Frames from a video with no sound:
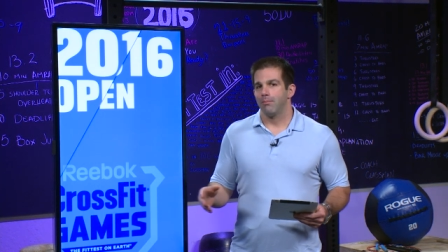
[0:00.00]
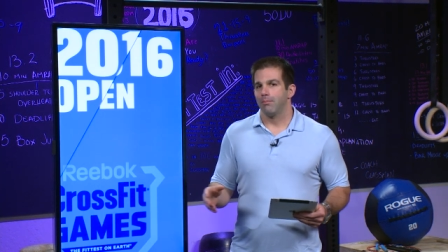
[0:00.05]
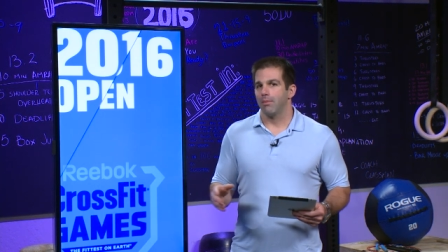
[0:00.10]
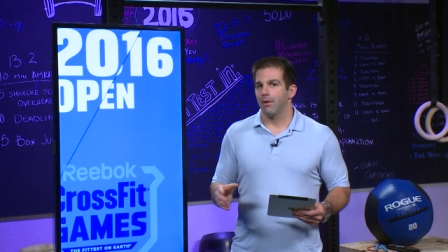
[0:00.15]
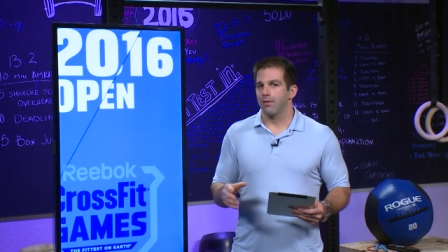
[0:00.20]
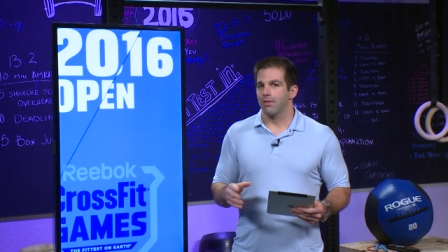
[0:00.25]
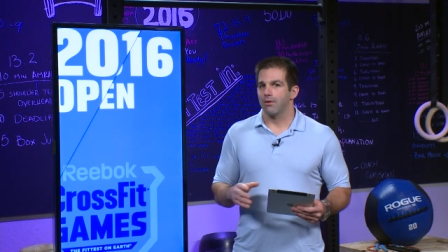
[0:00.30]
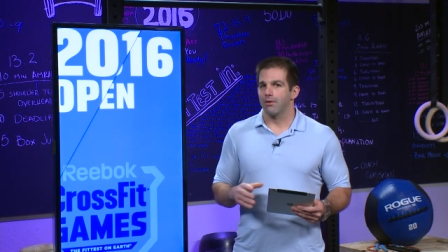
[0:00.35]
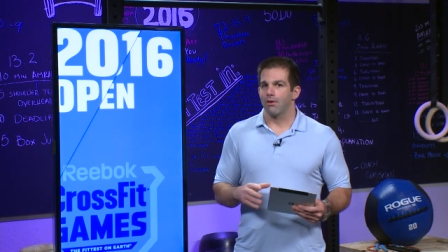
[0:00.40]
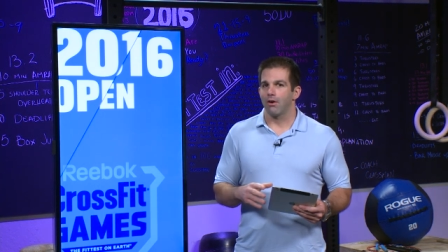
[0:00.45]

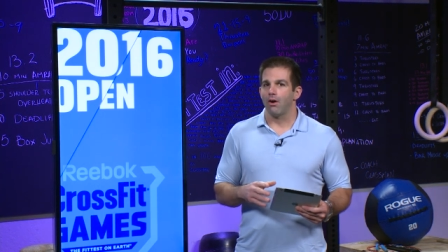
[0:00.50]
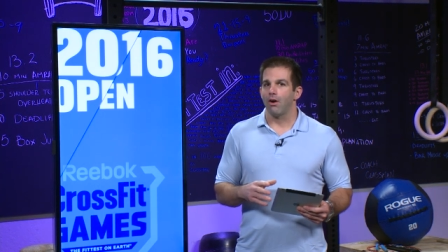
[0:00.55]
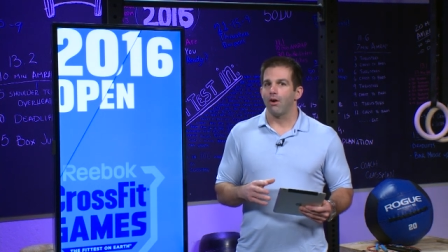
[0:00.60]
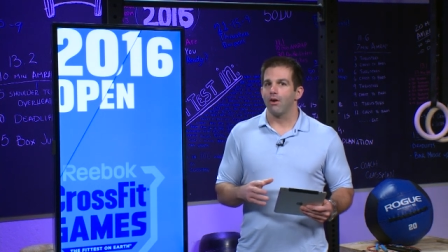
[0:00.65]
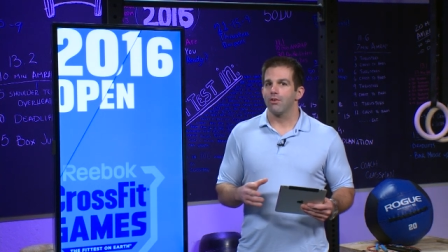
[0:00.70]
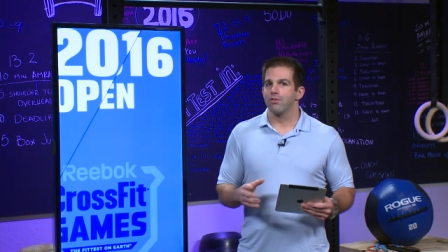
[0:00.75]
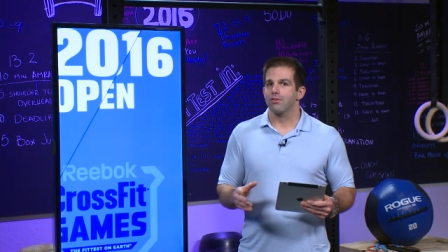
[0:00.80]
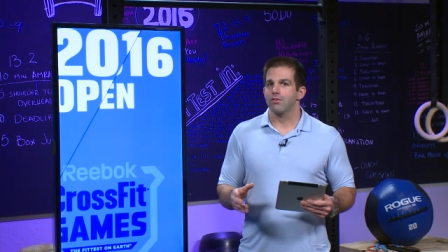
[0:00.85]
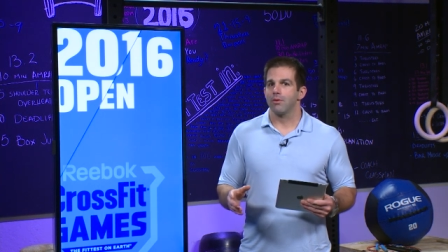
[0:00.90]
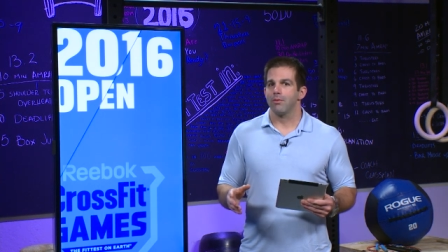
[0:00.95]
but there are
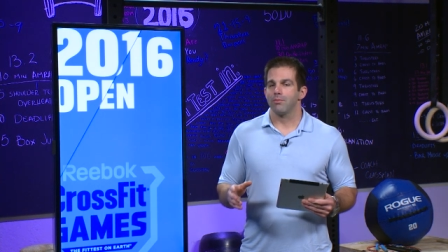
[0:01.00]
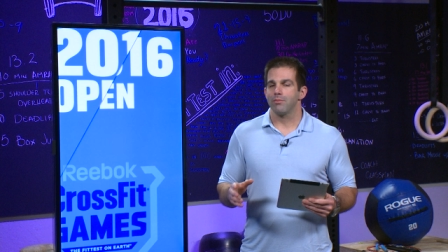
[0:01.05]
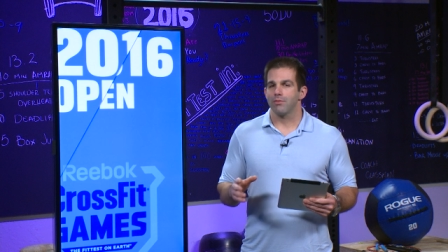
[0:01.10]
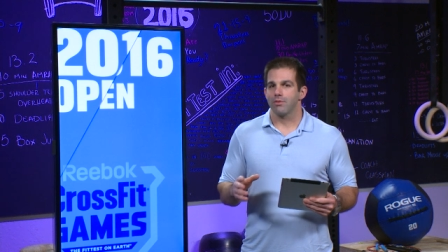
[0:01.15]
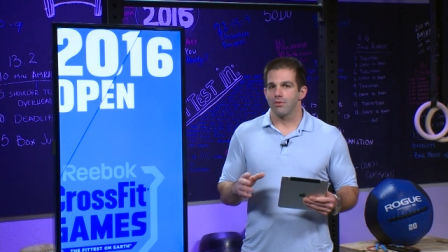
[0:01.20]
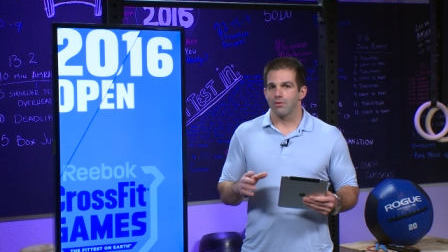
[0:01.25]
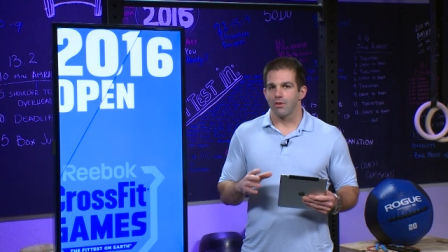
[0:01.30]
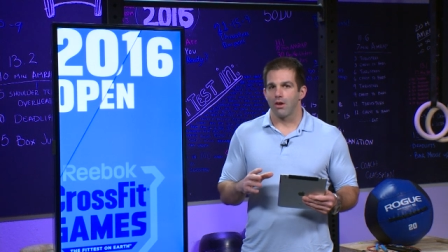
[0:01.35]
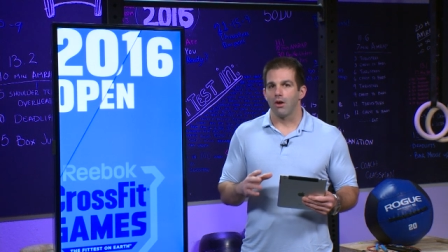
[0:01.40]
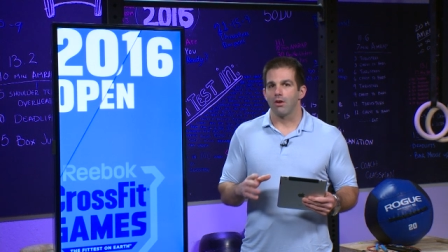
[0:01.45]
also,
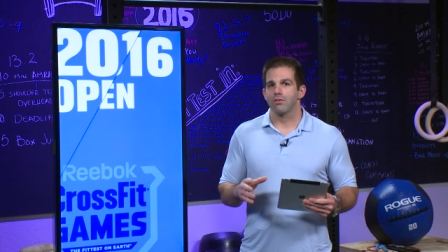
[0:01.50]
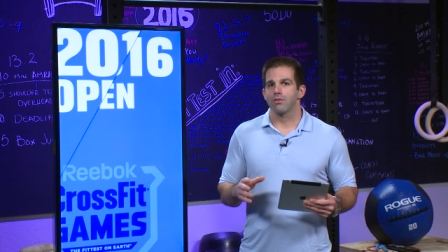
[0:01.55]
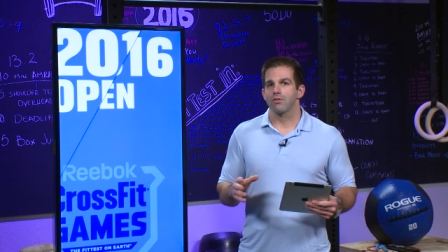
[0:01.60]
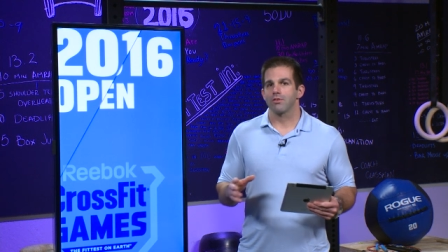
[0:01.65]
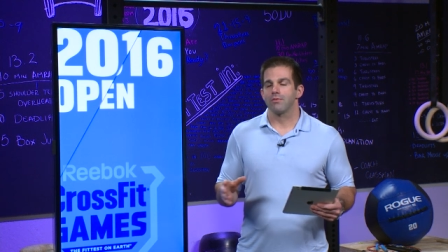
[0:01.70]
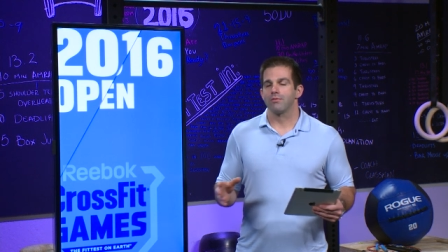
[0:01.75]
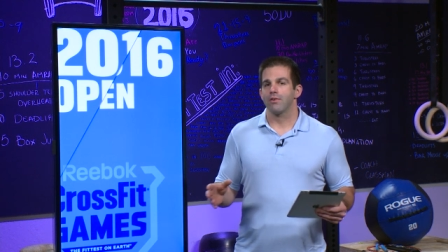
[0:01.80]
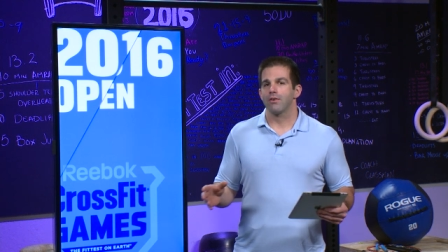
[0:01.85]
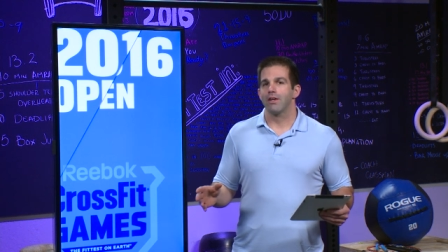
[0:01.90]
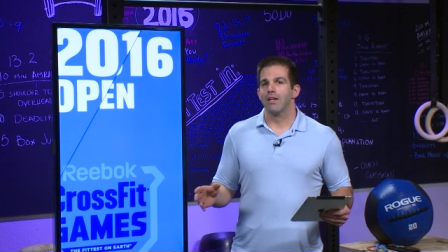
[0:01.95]
also
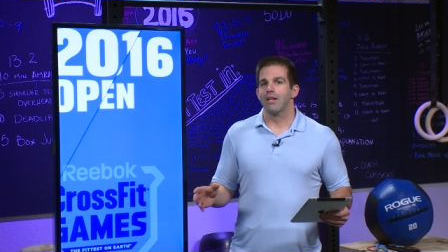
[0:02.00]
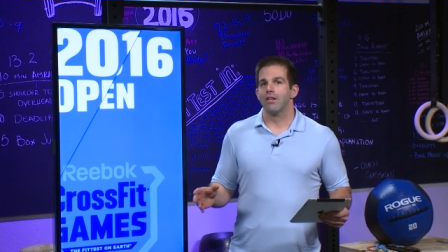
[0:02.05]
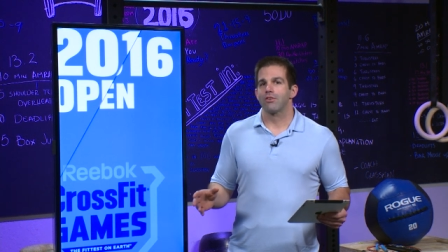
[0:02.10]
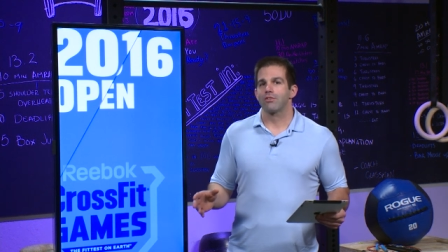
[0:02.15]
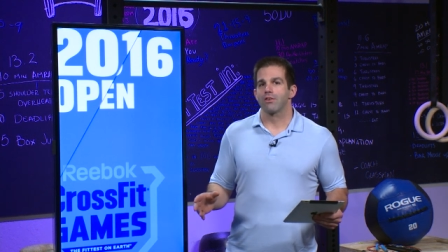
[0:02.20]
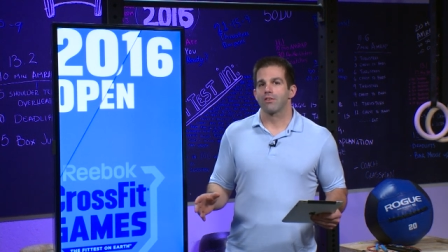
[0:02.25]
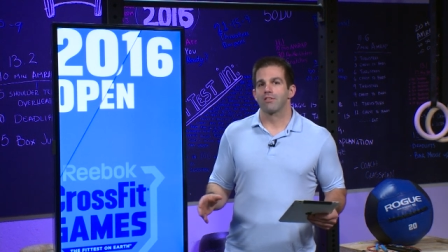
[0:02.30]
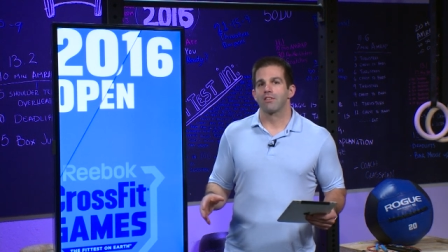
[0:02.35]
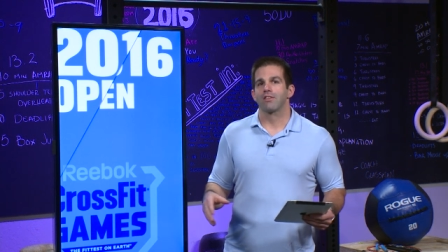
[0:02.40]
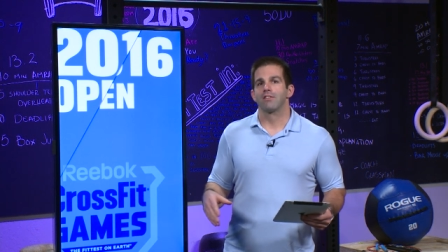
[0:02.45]
some very
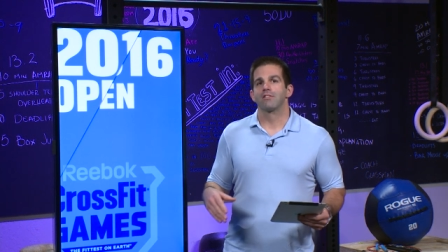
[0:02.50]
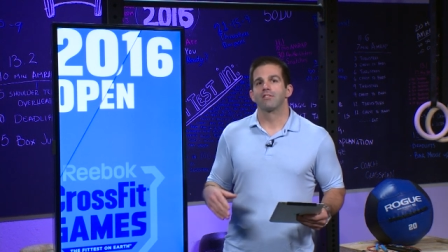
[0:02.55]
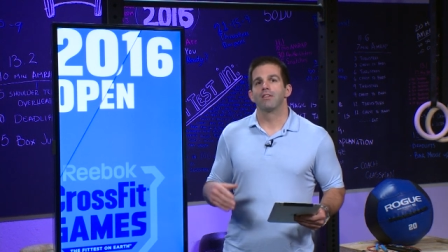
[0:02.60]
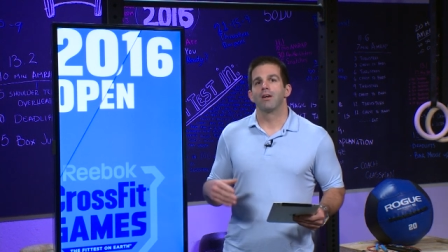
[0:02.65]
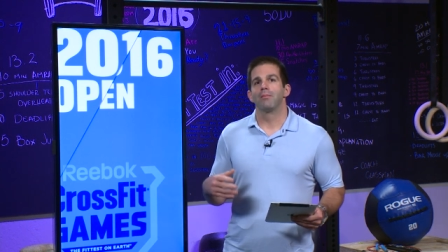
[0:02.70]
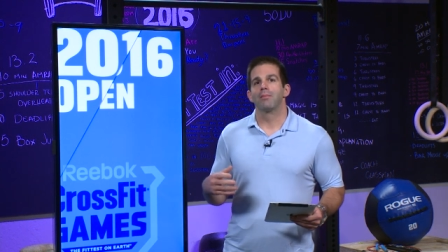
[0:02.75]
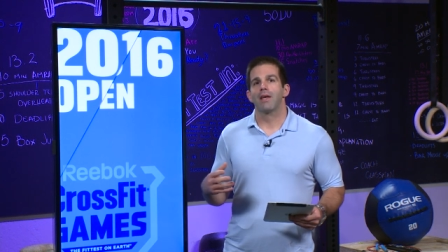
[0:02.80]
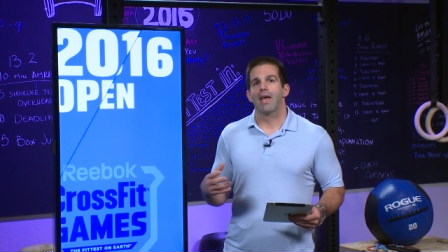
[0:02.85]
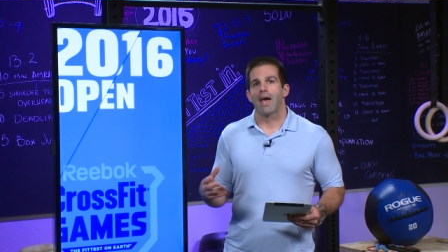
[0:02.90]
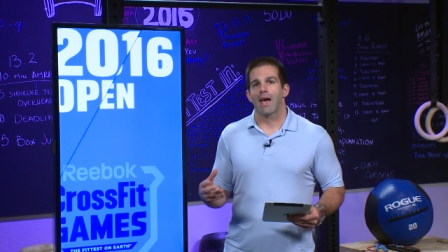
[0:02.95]
interesting
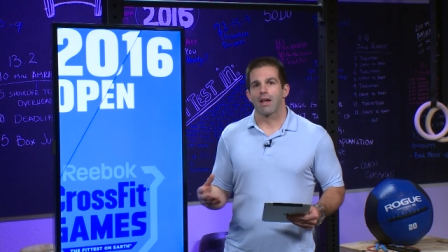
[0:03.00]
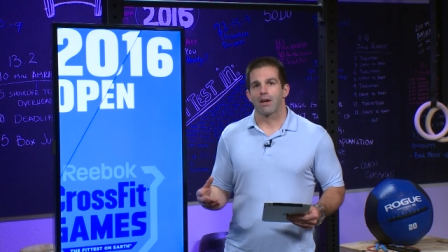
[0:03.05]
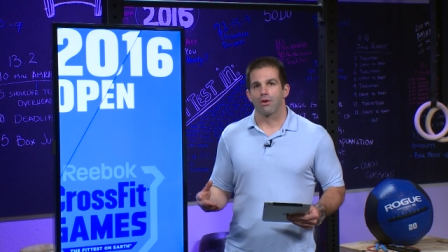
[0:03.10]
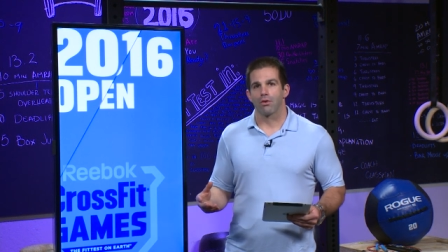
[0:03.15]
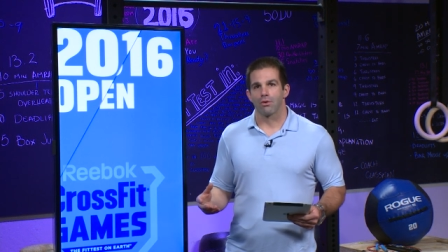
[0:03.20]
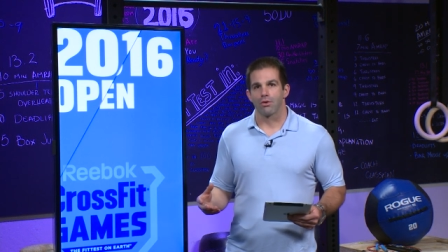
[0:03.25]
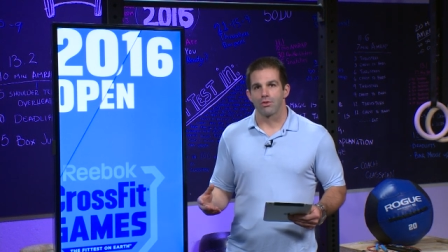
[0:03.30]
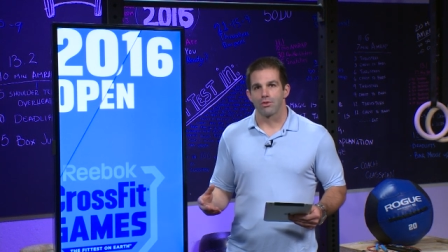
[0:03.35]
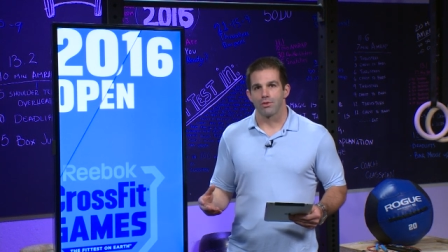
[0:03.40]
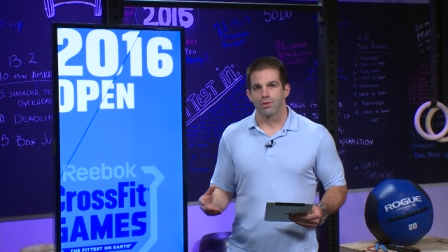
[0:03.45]

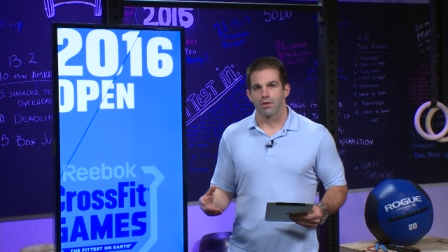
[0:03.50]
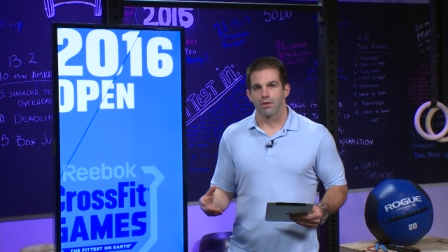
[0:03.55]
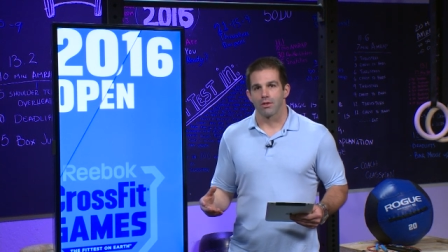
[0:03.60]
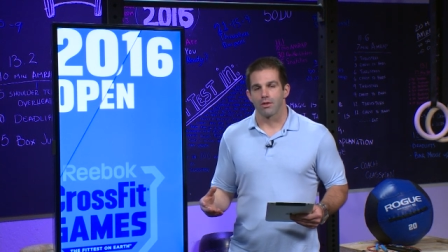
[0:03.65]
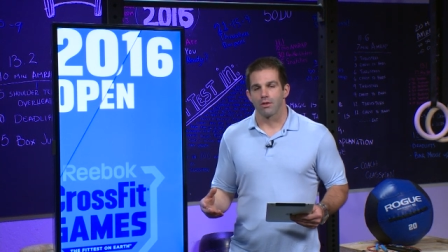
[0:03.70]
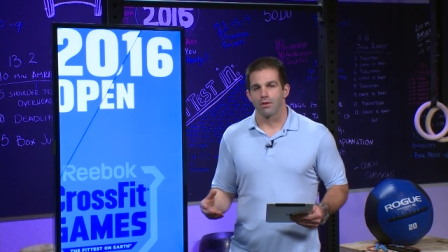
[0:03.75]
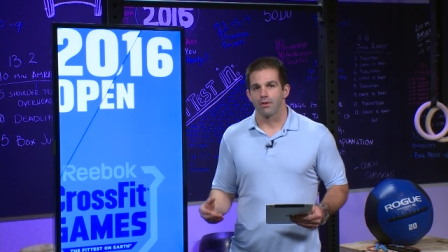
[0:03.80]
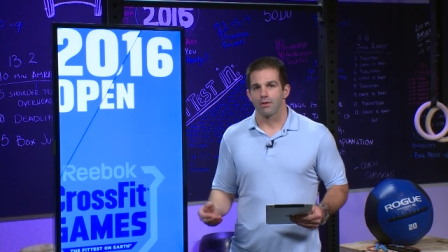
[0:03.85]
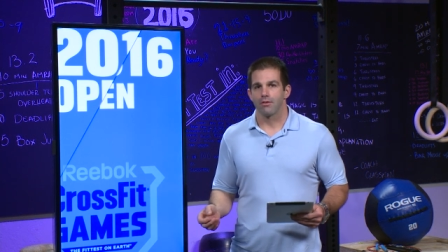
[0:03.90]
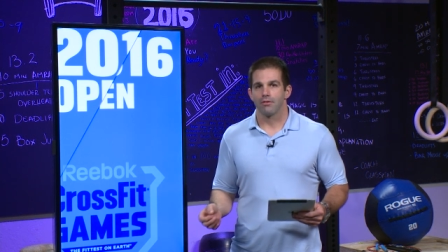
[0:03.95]
subcategories you can
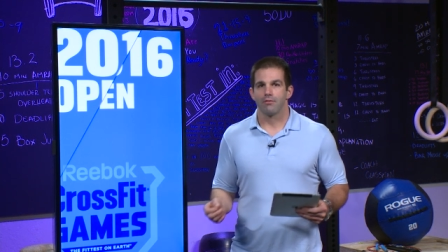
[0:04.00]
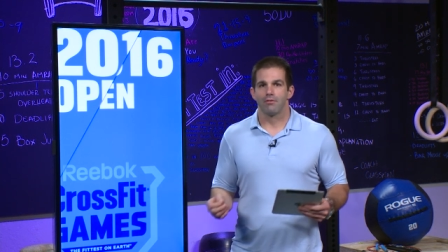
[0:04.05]
earn.